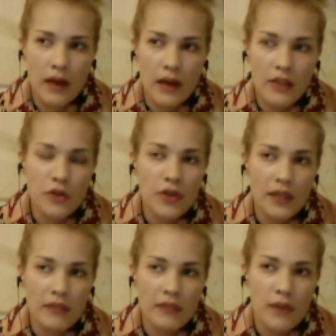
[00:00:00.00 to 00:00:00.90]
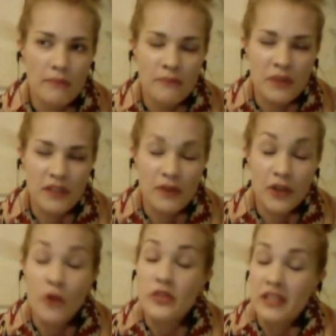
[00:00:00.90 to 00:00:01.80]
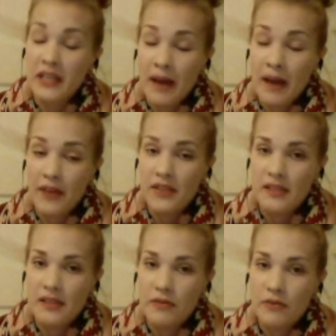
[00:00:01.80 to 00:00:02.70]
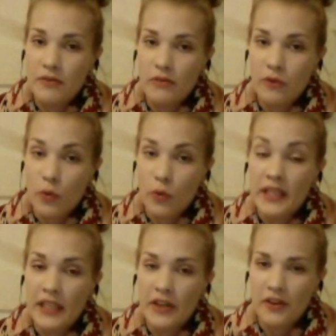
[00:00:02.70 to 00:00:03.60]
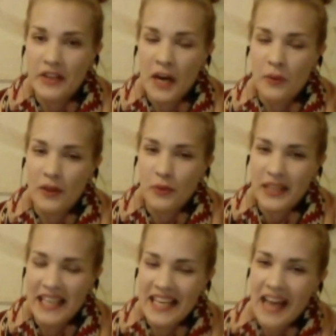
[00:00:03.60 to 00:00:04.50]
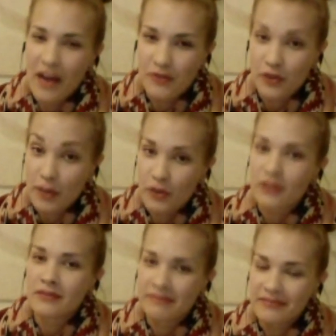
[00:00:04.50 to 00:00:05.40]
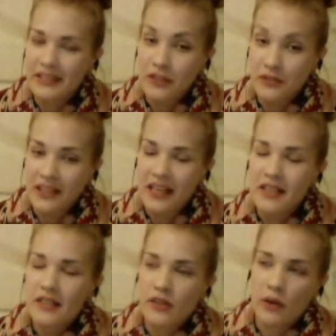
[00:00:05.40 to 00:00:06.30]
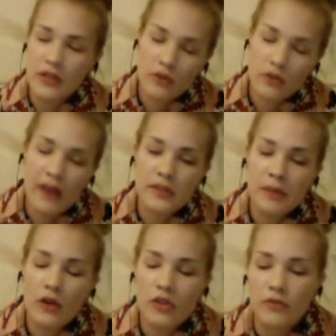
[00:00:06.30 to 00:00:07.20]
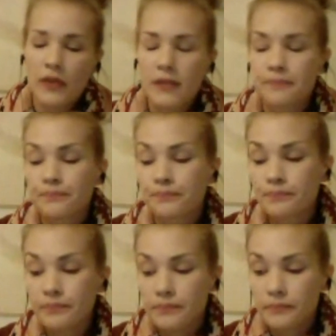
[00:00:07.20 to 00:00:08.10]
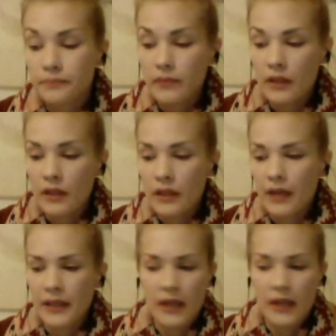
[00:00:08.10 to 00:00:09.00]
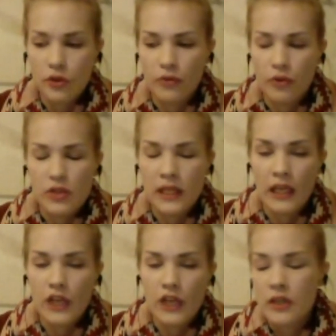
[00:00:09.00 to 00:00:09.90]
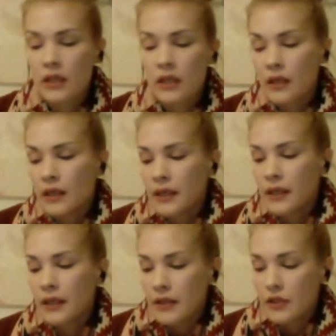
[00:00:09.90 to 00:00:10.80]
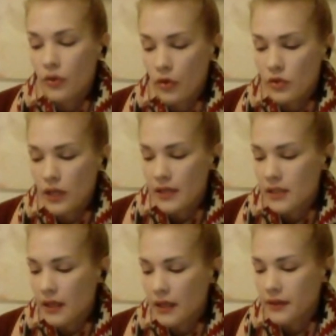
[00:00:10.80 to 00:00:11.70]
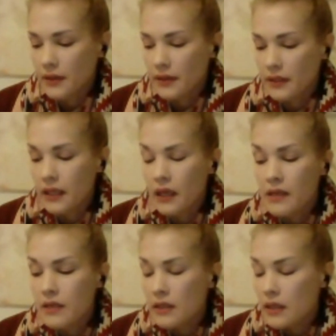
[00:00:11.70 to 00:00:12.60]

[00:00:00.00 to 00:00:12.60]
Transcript: I knew that if I don't study maths for 1 year, I will really have trouble in Finland. So I took maths because of that. And then I took, of course, English. So those I studied in England.